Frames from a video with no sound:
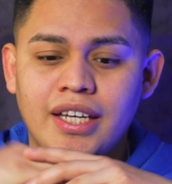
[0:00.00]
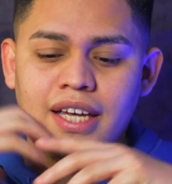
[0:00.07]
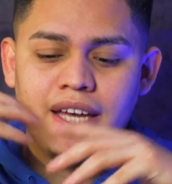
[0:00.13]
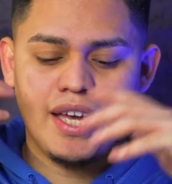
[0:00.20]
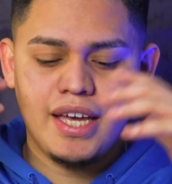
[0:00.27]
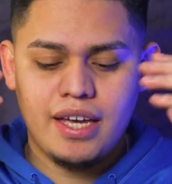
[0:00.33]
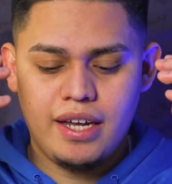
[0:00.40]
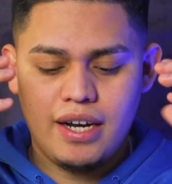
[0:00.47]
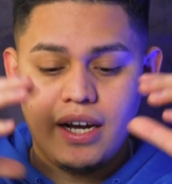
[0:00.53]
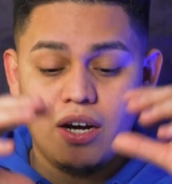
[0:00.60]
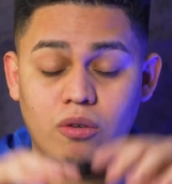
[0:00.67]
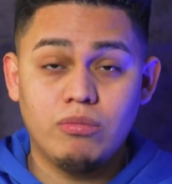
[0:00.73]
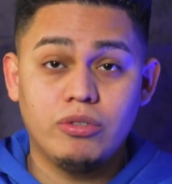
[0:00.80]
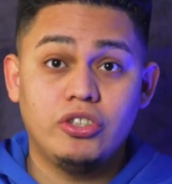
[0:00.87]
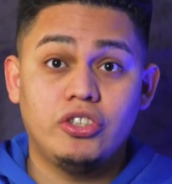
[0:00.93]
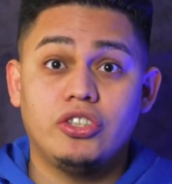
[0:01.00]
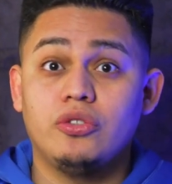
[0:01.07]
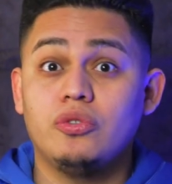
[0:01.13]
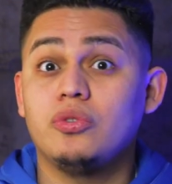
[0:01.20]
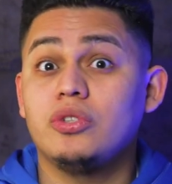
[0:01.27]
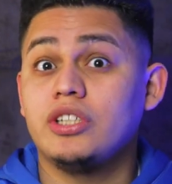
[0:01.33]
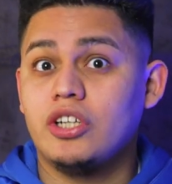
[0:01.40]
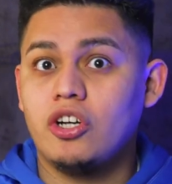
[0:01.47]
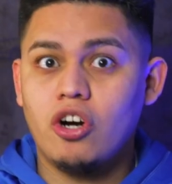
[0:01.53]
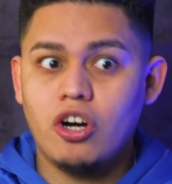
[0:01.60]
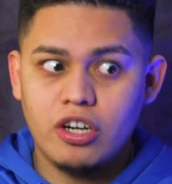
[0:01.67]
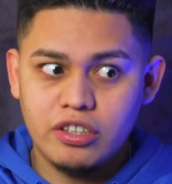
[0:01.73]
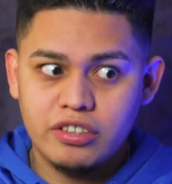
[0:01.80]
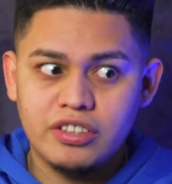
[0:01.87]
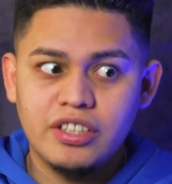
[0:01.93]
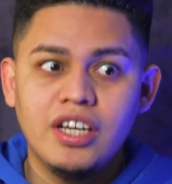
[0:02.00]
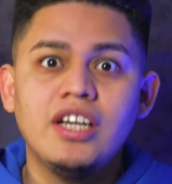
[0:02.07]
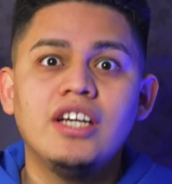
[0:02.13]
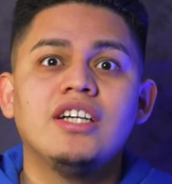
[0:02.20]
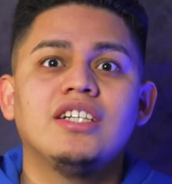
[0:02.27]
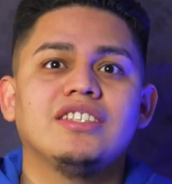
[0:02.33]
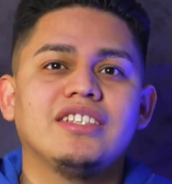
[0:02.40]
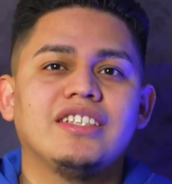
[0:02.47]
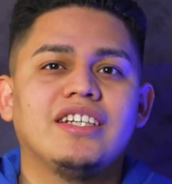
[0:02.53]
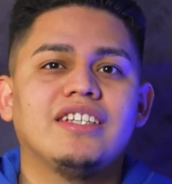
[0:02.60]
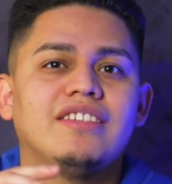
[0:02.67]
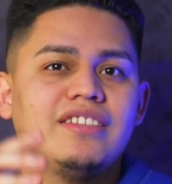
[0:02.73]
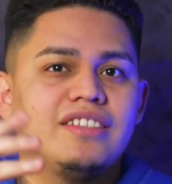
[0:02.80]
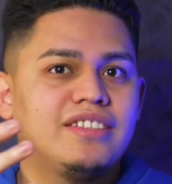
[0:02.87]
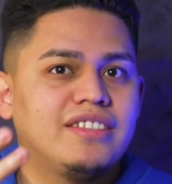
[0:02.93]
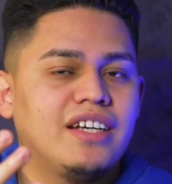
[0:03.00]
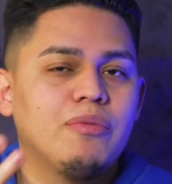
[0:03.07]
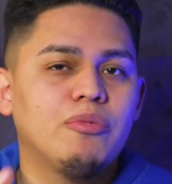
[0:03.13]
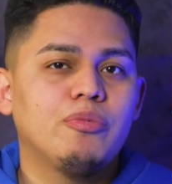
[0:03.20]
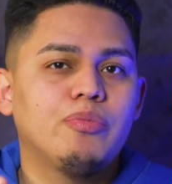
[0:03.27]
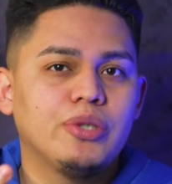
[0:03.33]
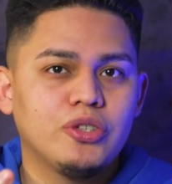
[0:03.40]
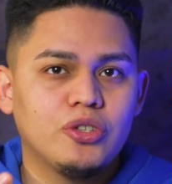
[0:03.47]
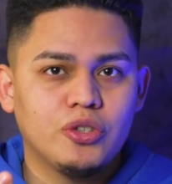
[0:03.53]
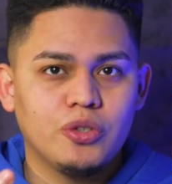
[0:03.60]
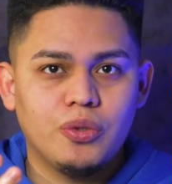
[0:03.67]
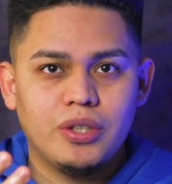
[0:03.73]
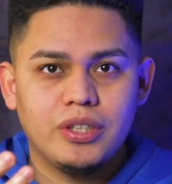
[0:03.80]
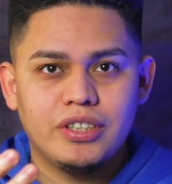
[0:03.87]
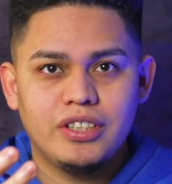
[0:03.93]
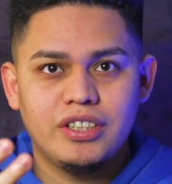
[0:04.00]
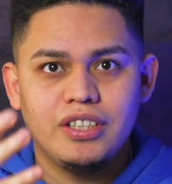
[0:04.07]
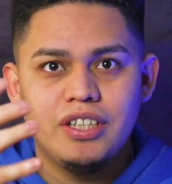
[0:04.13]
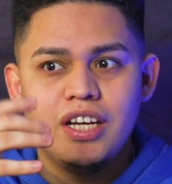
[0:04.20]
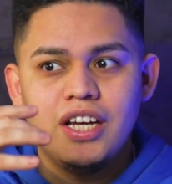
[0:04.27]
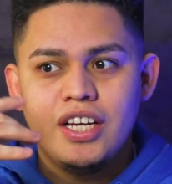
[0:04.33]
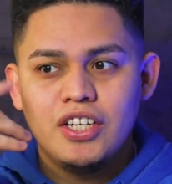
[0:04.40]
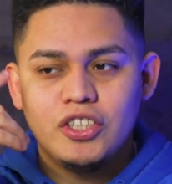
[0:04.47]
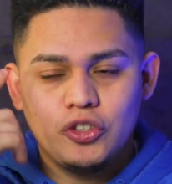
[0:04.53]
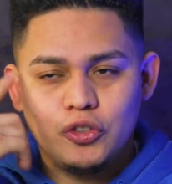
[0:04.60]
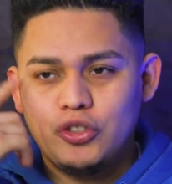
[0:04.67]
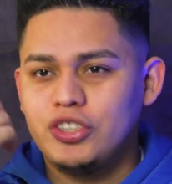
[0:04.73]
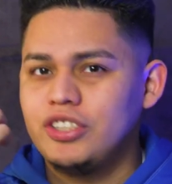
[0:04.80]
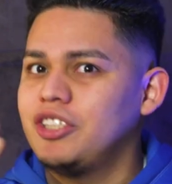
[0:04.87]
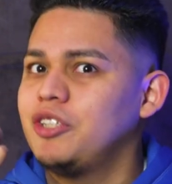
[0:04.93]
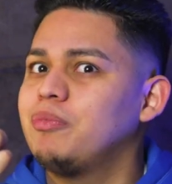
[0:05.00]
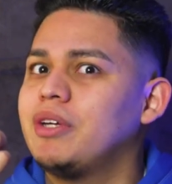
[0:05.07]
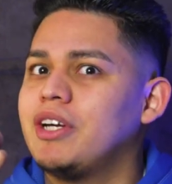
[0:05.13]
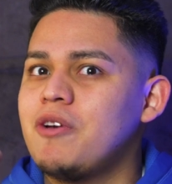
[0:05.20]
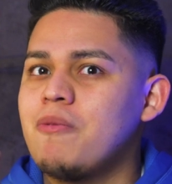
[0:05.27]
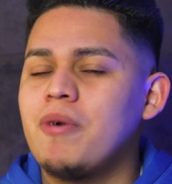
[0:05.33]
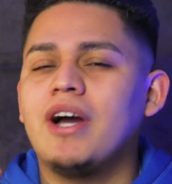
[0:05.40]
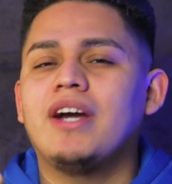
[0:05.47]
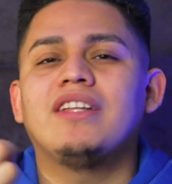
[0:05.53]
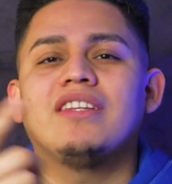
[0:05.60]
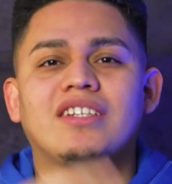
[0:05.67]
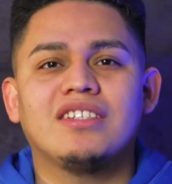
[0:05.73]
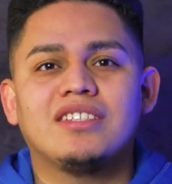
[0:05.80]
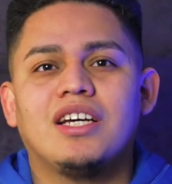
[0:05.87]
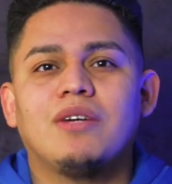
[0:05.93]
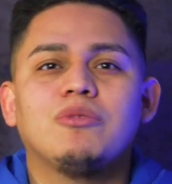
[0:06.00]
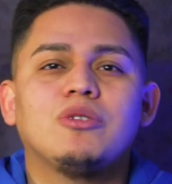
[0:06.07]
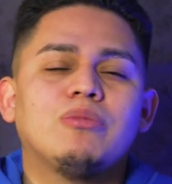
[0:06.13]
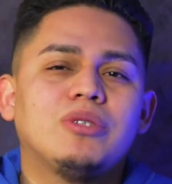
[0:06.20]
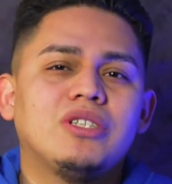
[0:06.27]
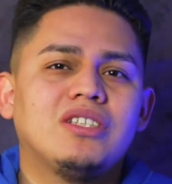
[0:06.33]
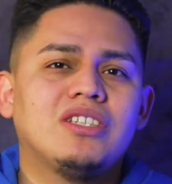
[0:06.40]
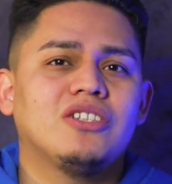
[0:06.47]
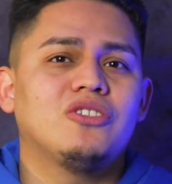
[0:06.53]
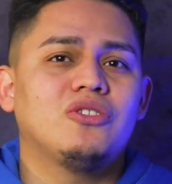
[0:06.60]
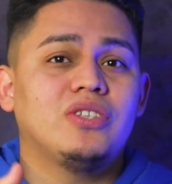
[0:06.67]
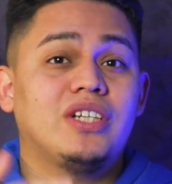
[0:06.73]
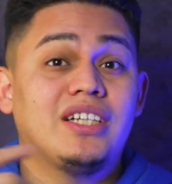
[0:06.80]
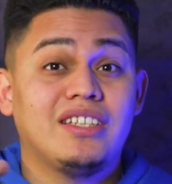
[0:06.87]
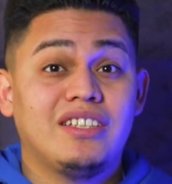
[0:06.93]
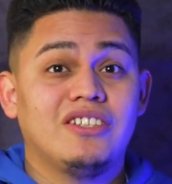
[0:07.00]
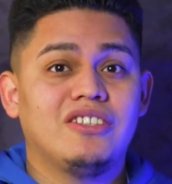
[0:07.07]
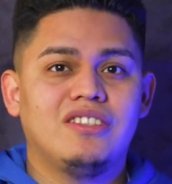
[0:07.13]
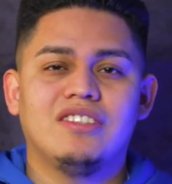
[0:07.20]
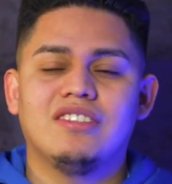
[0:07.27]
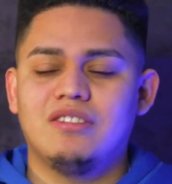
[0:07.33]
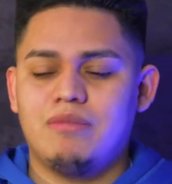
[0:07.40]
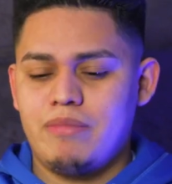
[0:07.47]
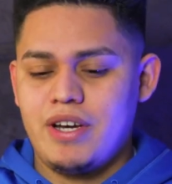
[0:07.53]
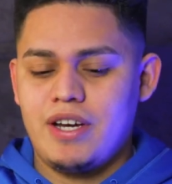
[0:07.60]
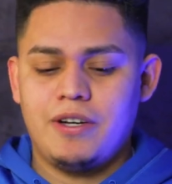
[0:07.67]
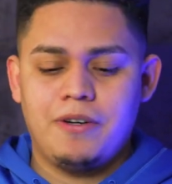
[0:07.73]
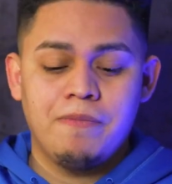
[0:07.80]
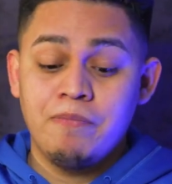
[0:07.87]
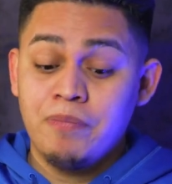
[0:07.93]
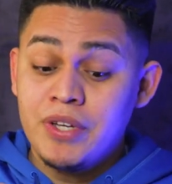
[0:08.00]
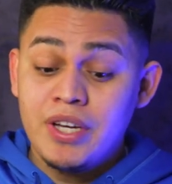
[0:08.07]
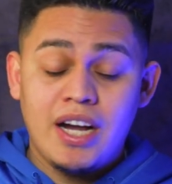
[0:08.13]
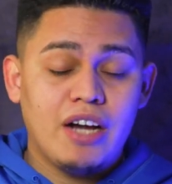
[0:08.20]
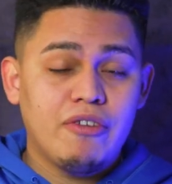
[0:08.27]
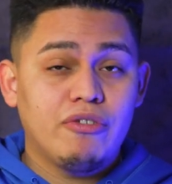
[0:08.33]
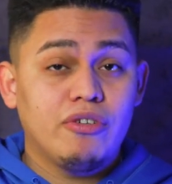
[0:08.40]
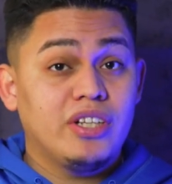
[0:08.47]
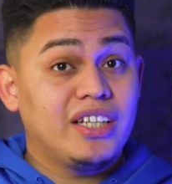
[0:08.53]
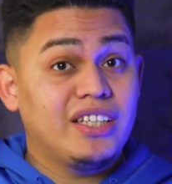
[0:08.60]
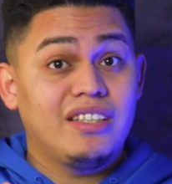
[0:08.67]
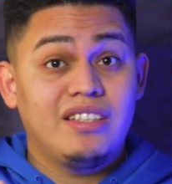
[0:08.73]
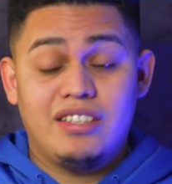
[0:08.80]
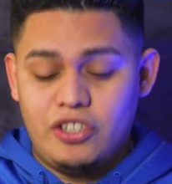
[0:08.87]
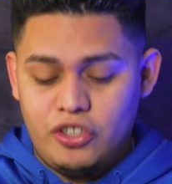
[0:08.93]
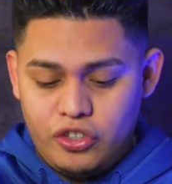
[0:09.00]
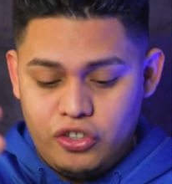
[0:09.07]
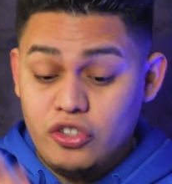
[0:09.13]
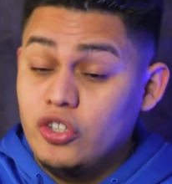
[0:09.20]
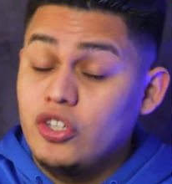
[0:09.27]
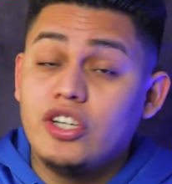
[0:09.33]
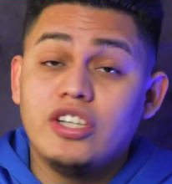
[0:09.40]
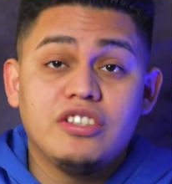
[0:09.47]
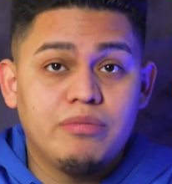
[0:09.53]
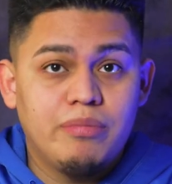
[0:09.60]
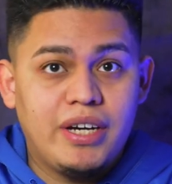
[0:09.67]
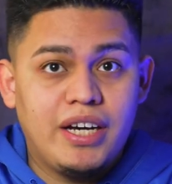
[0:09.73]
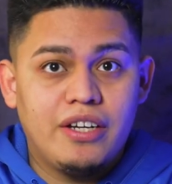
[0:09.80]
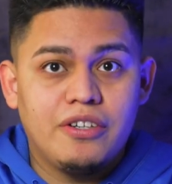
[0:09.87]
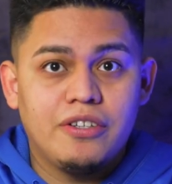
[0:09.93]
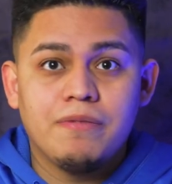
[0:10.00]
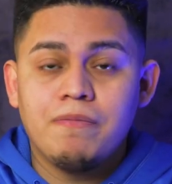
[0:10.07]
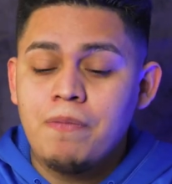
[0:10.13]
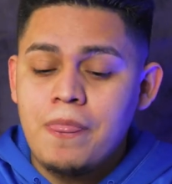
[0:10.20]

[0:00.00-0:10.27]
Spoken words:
and how much it cost to get this type of picture quality, so just keep that in mind next time somebody tells you that gear doesn't matter. I feel like gear does matter.